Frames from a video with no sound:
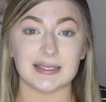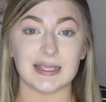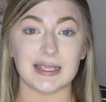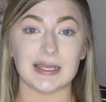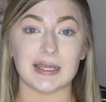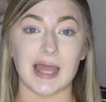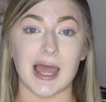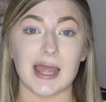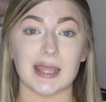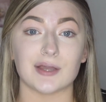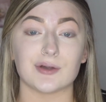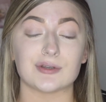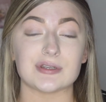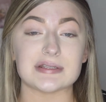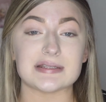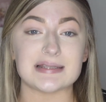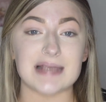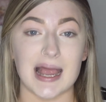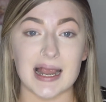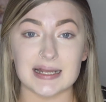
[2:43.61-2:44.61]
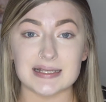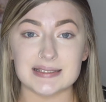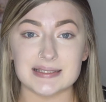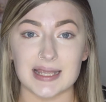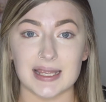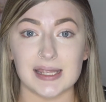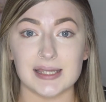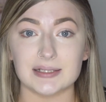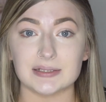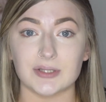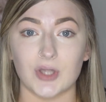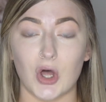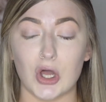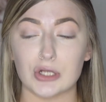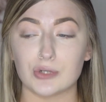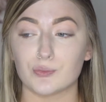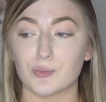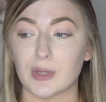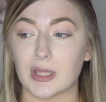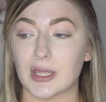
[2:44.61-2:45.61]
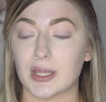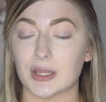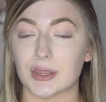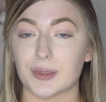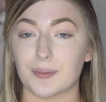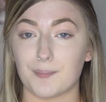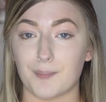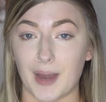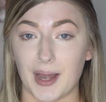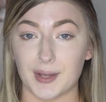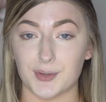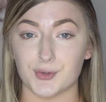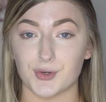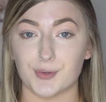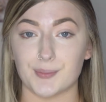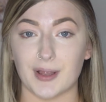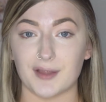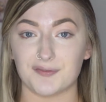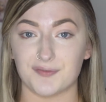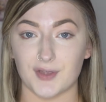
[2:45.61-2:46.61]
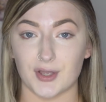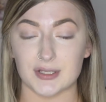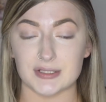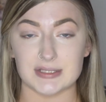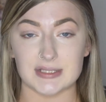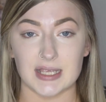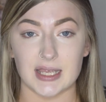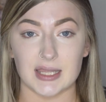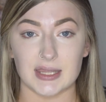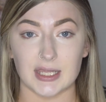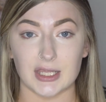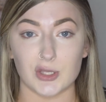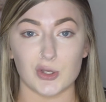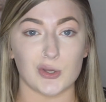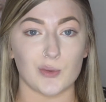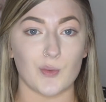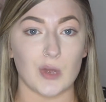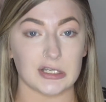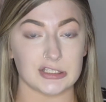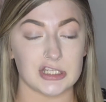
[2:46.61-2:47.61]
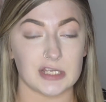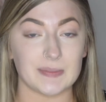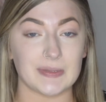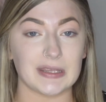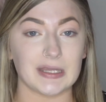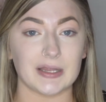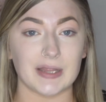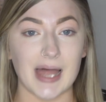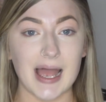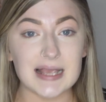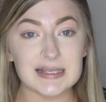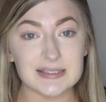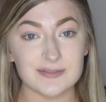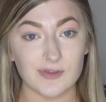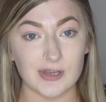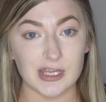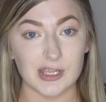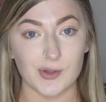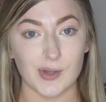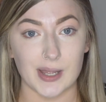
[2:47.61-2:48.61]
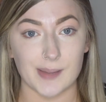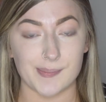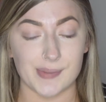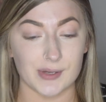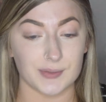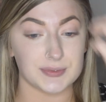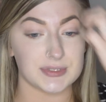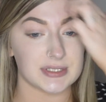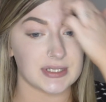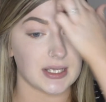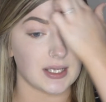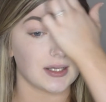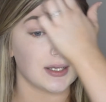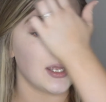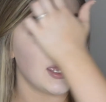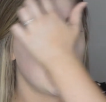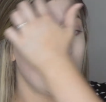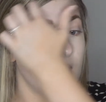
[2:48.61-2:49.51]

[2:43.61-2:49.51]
and I go to Sac State along with Michael, my fiance, that you can watch him in the last video I posted.